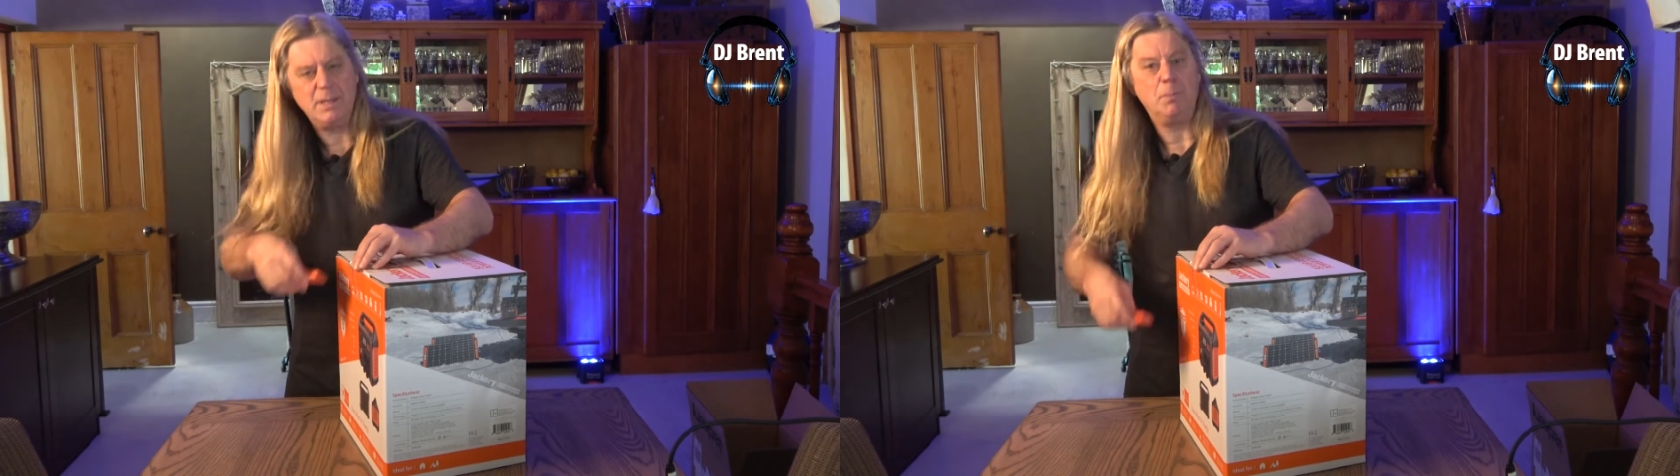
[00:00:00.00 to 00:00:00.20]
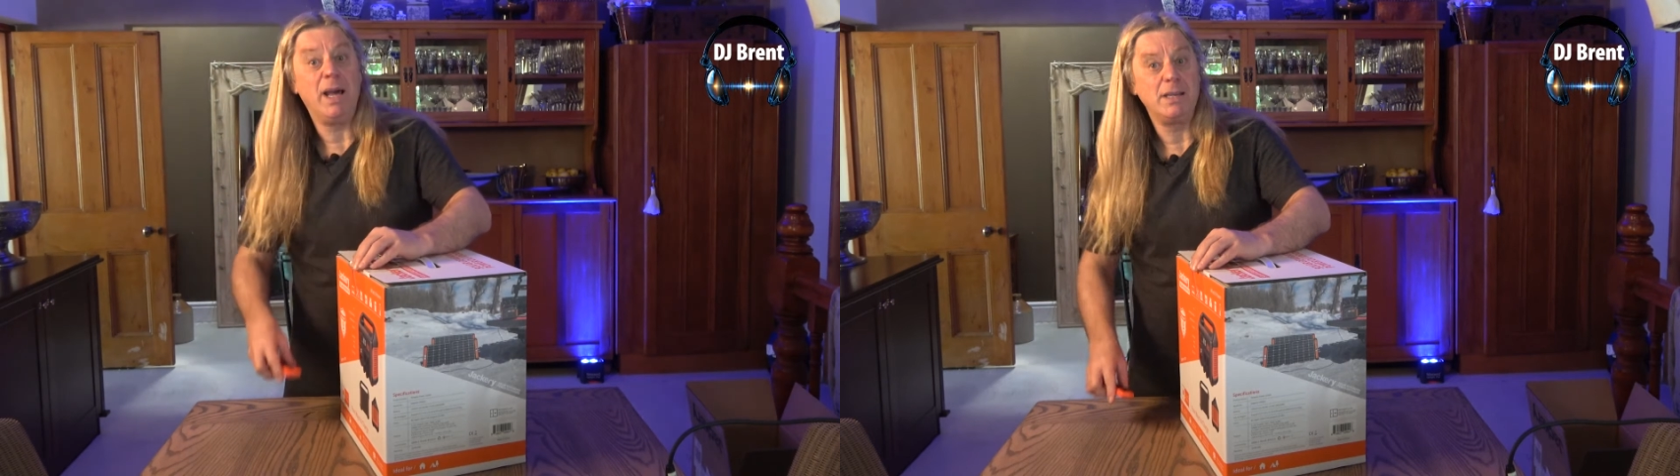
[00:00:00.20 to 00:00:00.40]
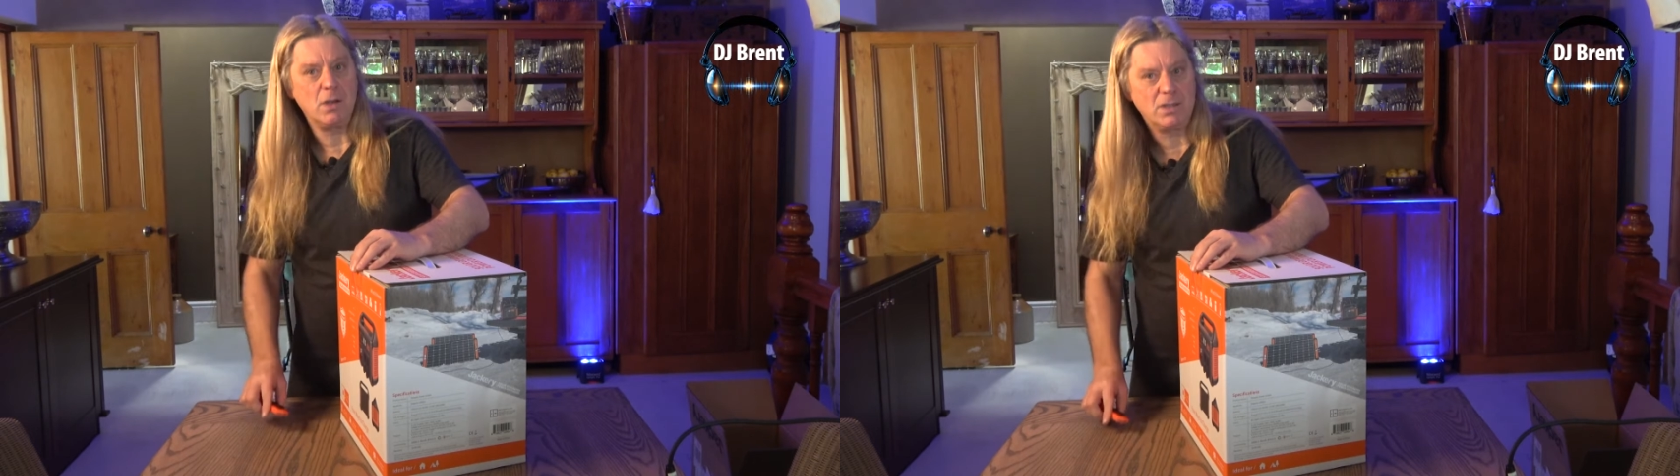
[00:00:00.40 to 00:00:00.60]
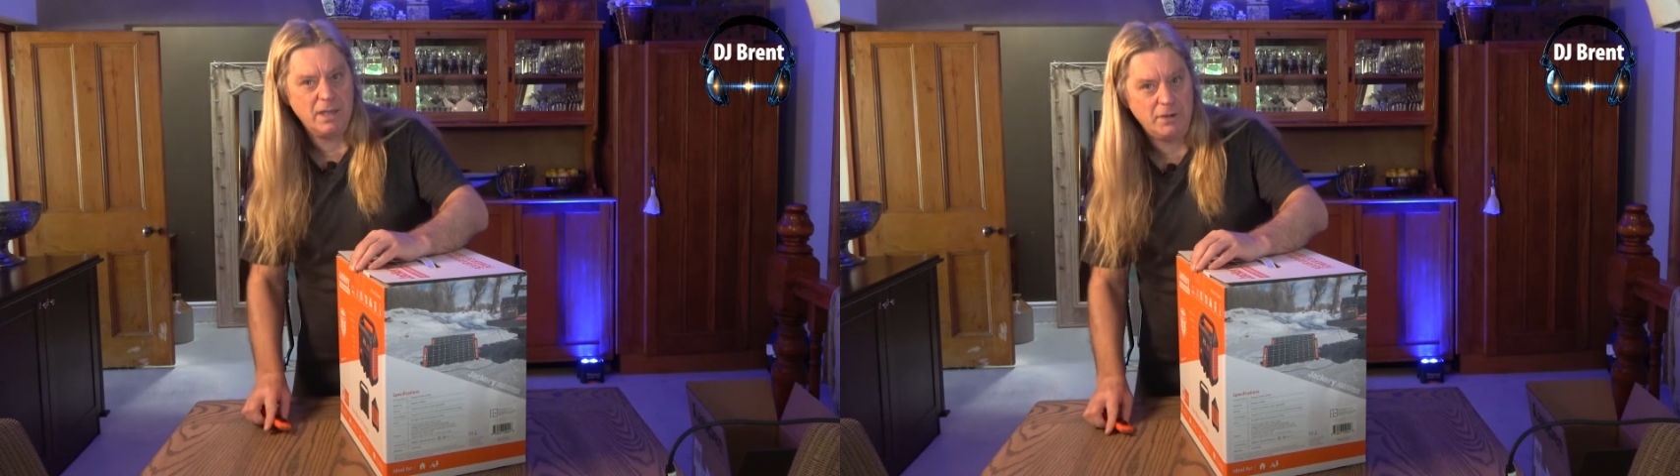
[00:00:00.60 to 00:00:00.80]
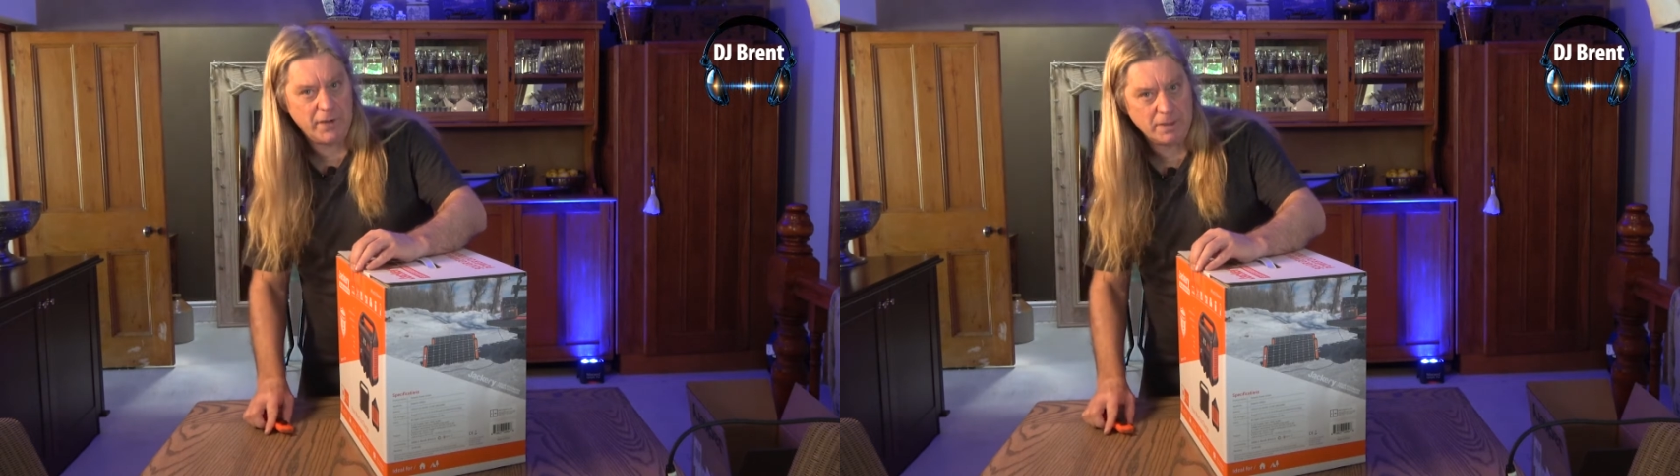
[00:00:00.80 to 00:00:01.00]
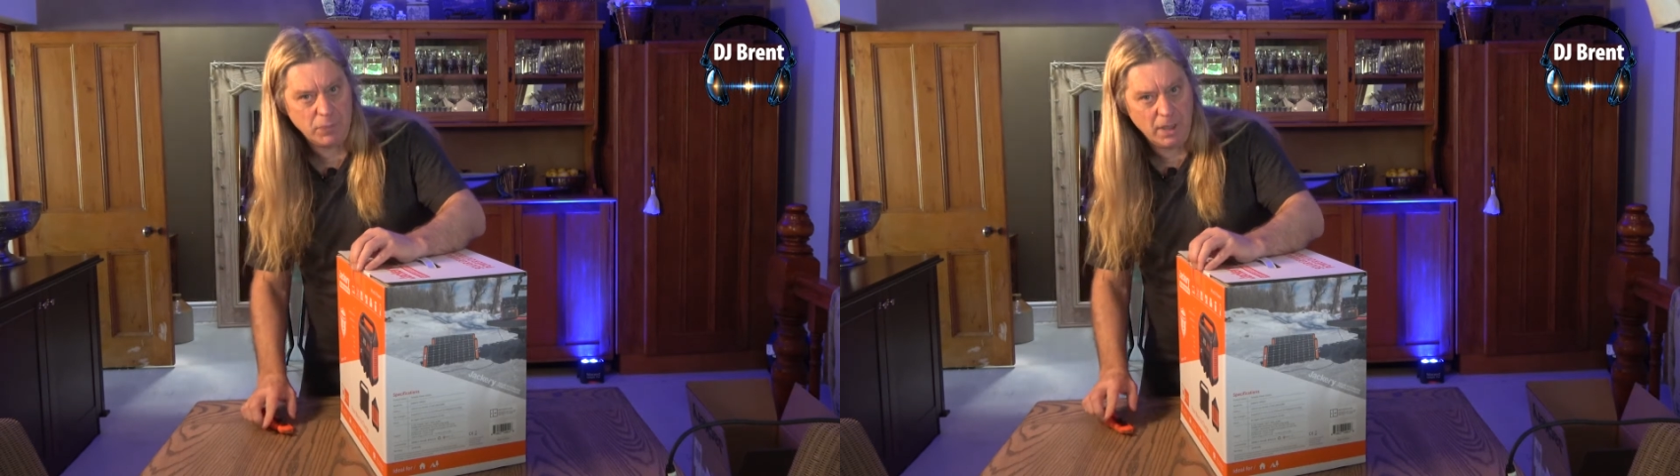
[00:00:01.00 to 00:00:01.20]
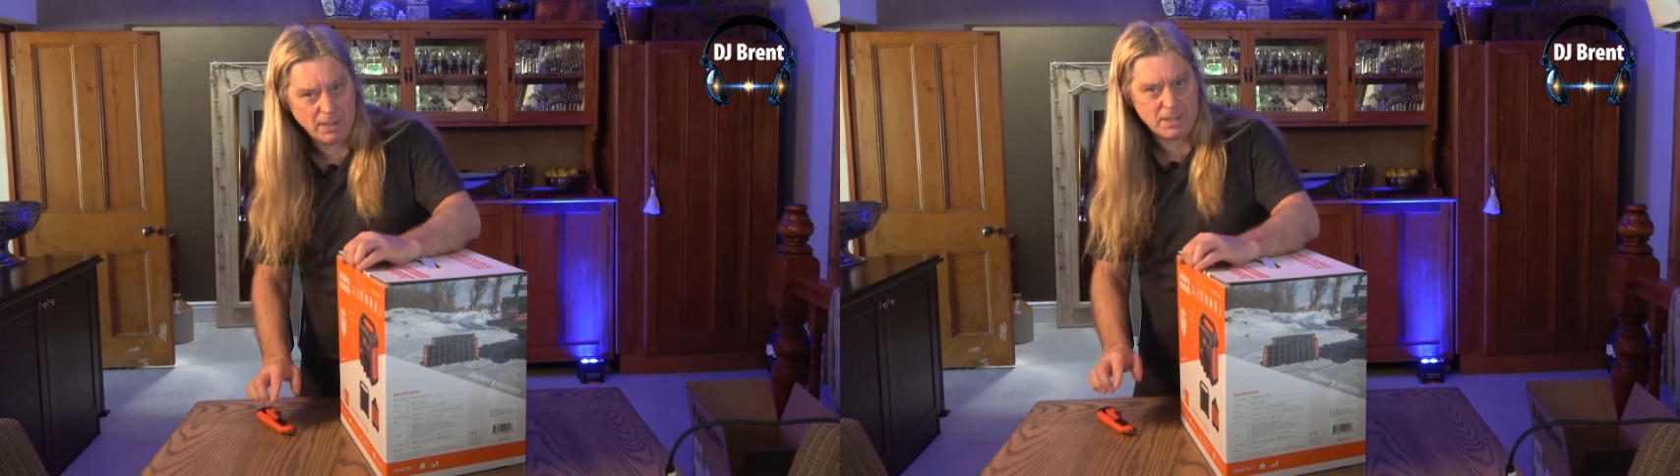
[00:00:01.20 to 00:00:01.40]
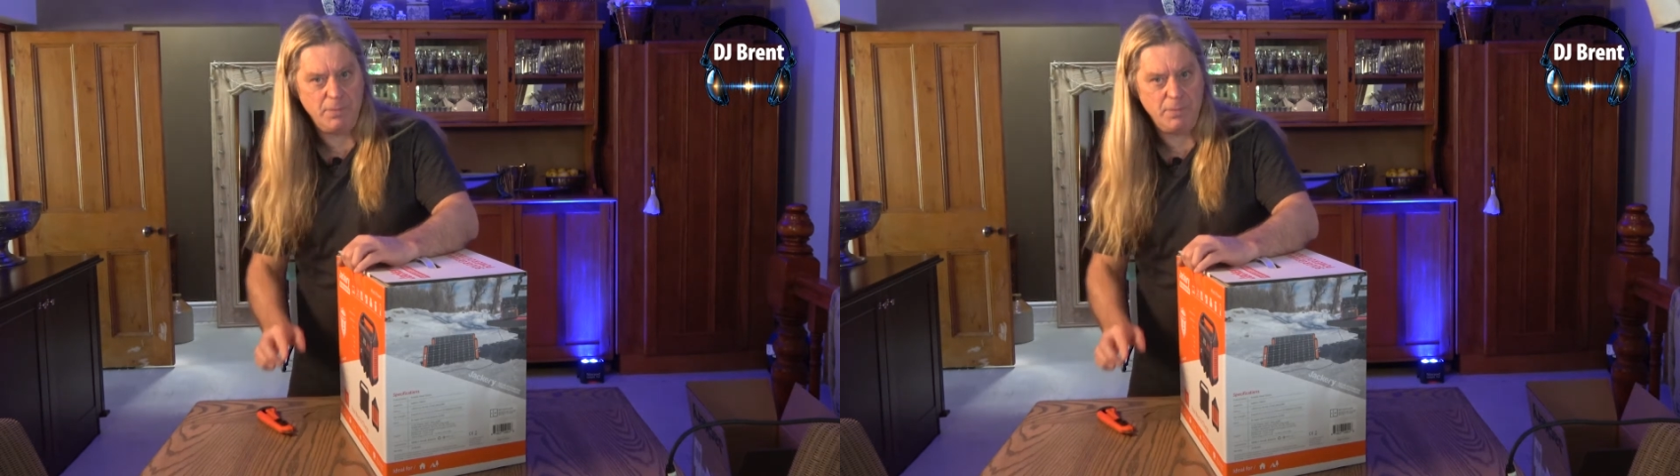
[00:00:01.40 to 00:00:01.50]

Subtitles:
The plugs are South African plugs.